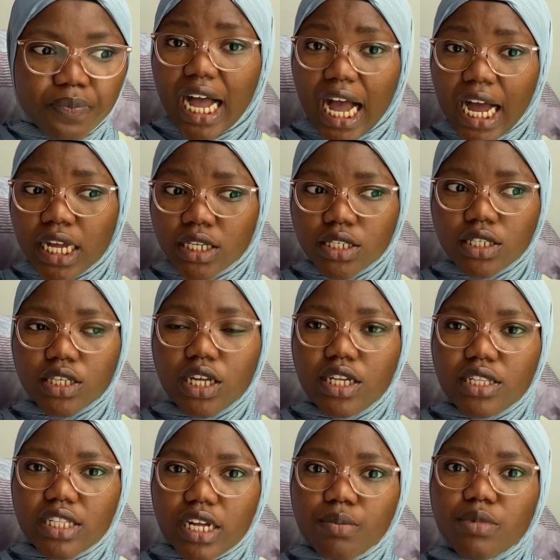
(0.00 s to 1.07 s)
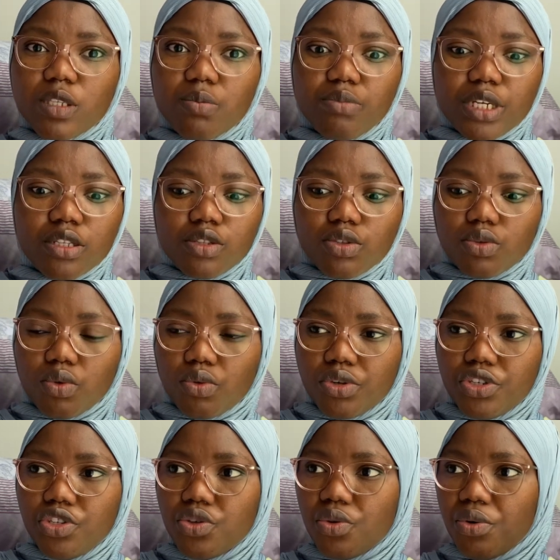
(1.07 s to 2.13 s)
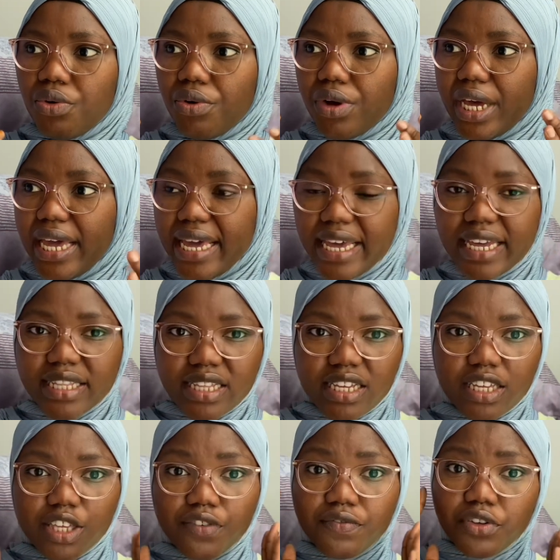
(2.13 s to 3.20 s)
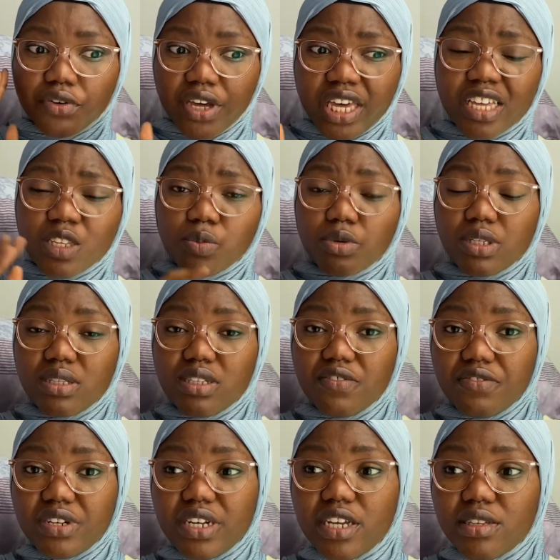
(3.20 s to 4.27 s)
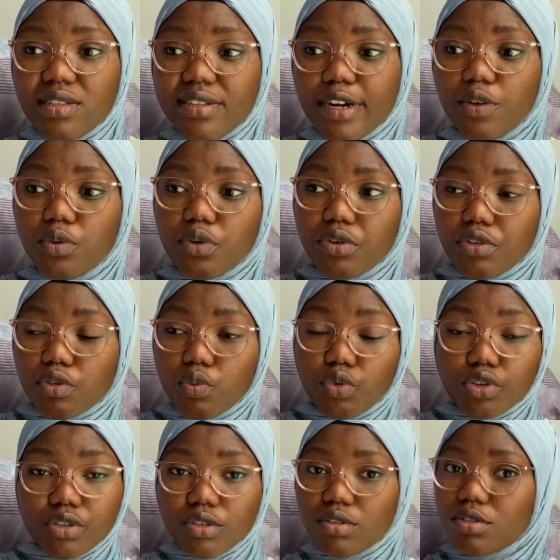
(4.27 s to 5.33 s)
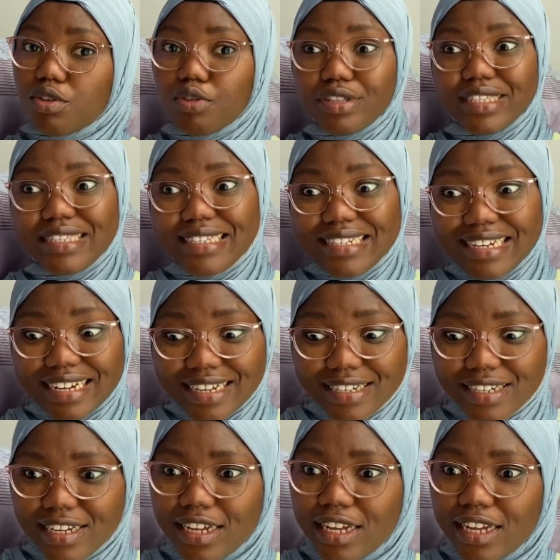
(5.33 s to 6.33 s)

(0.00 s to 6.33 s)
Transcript: And time spent on your hair, taking care of your hair, sporting different hairstyle was considered